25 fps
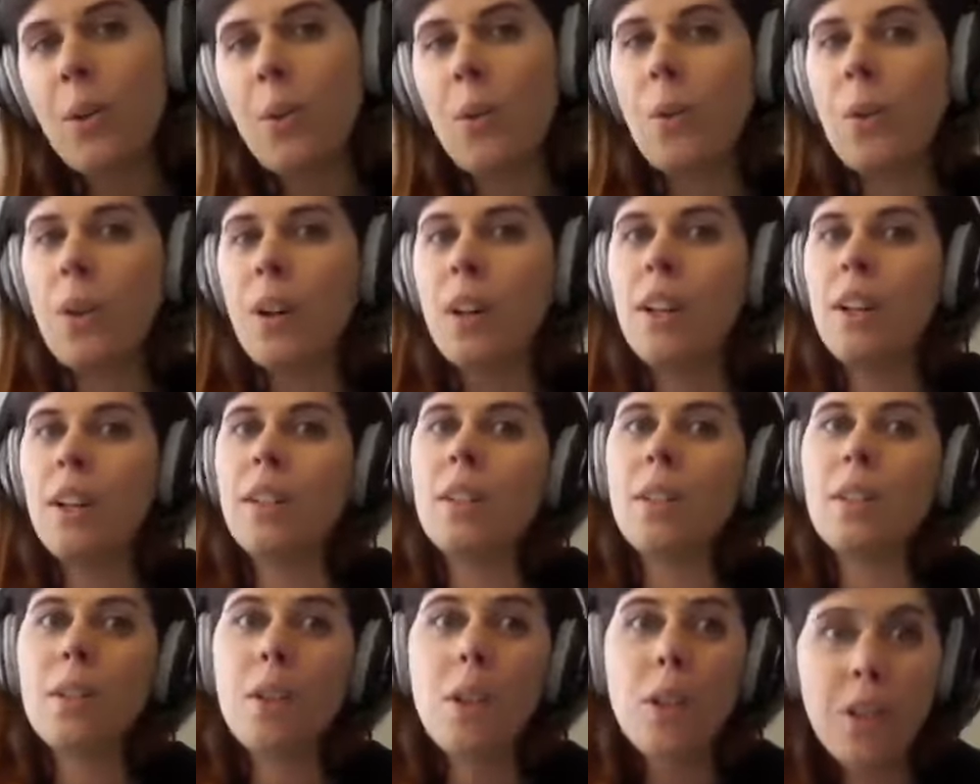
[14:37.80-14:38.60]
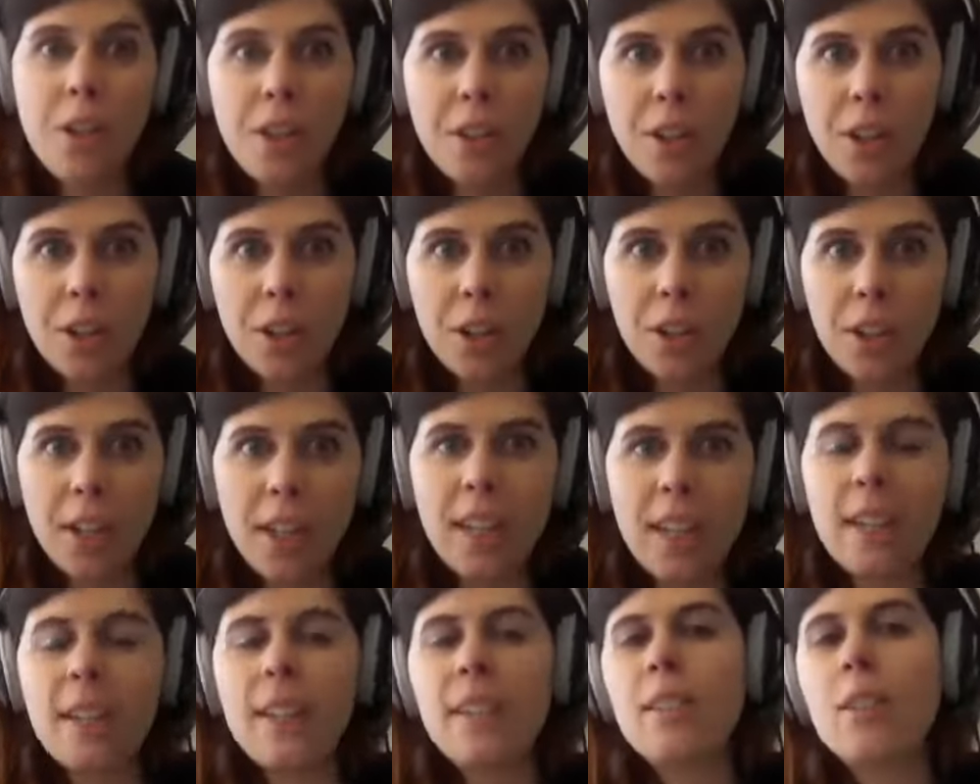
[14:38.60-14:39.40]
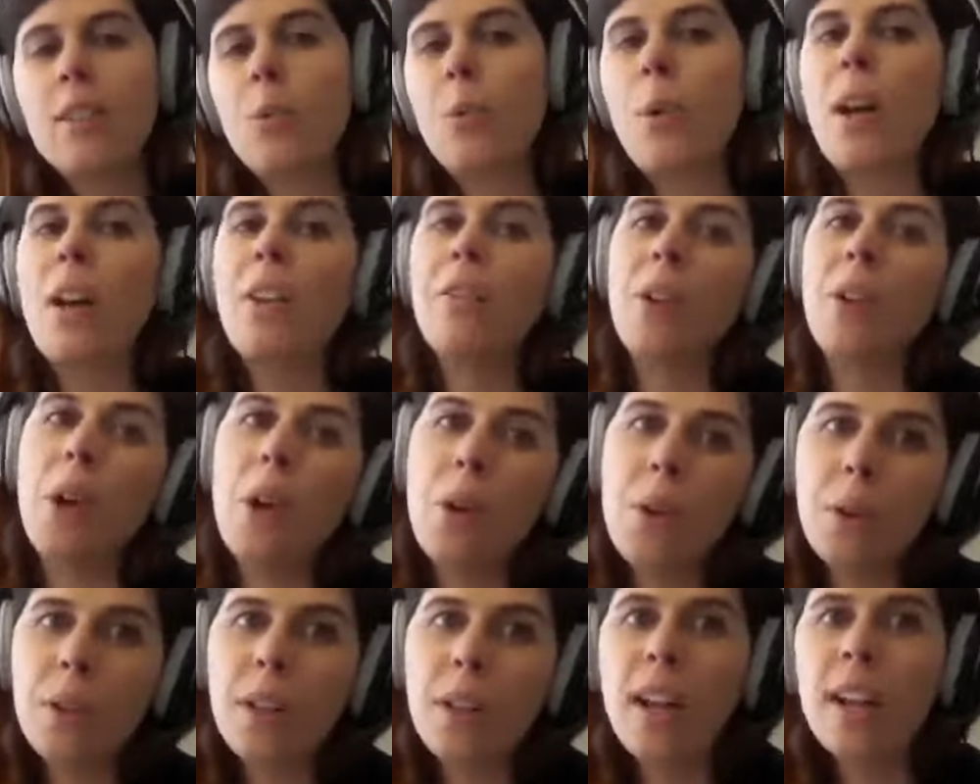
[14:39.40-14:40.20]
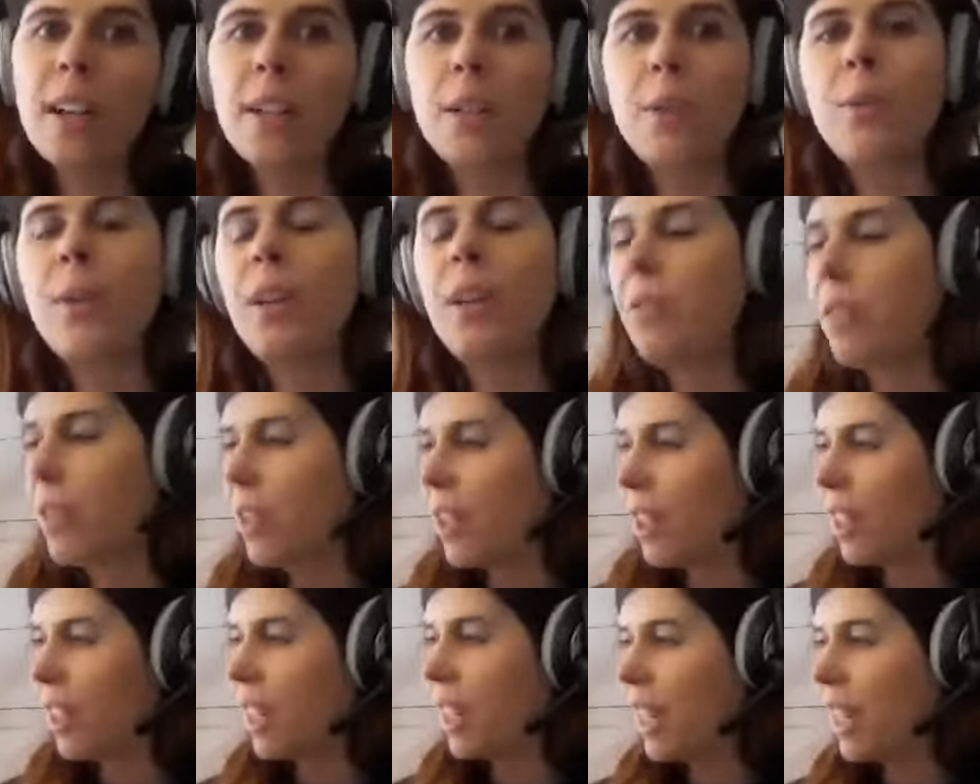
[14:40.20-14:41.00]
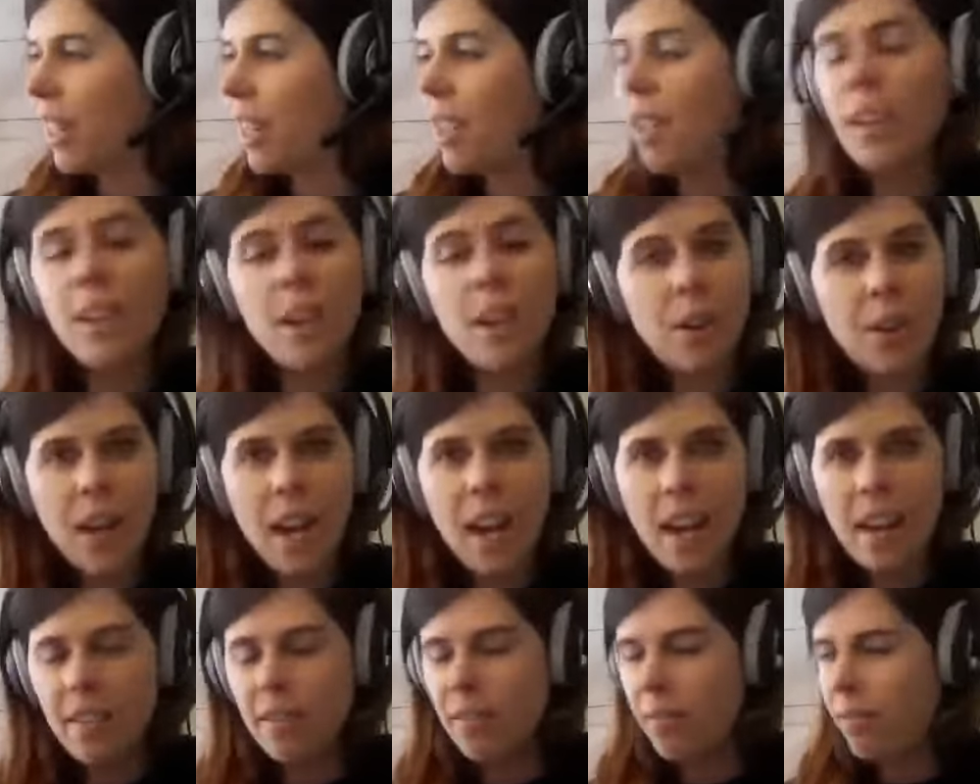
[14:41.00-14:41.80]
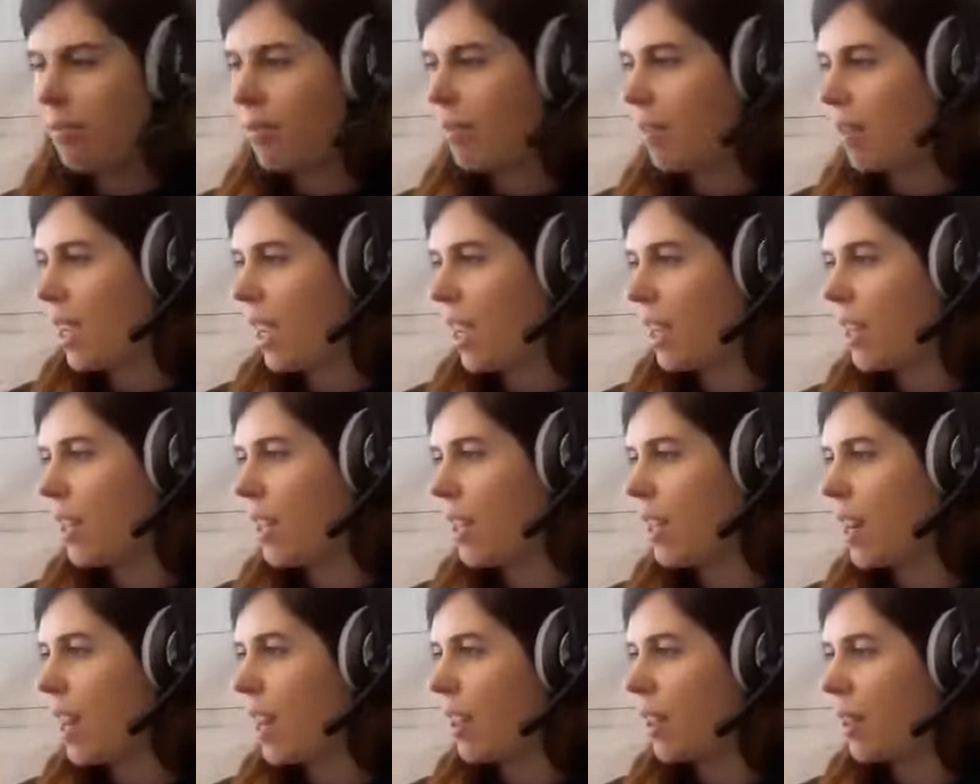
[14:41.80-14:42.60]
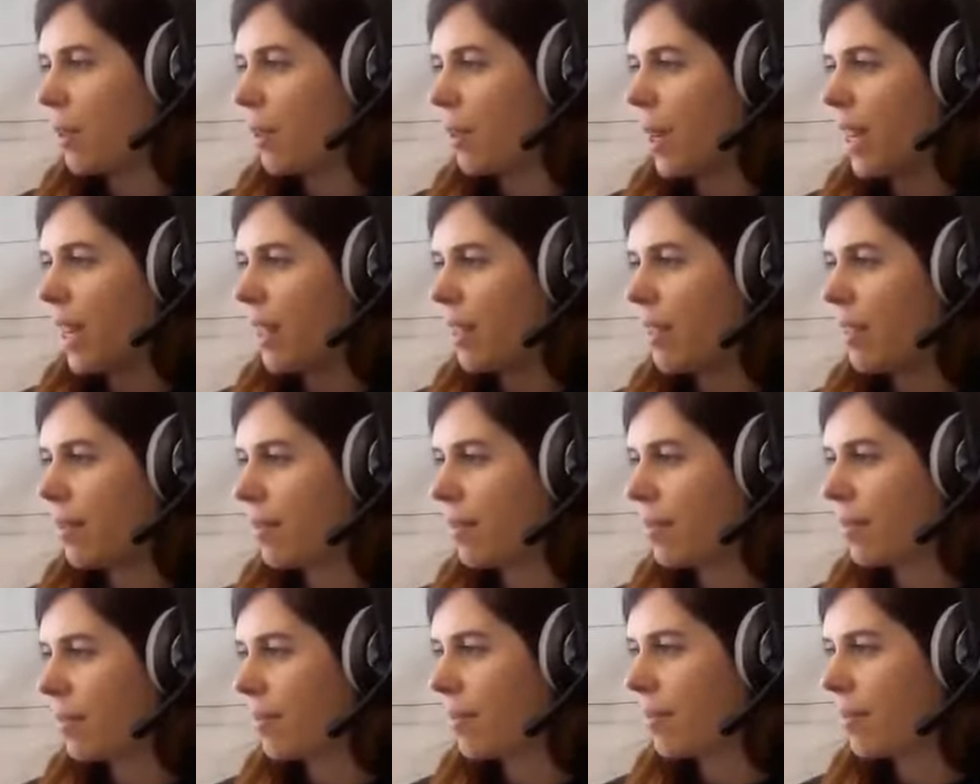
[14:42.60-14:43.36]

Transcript: or 30, 12 o'clock, 12:30. Okay, another one.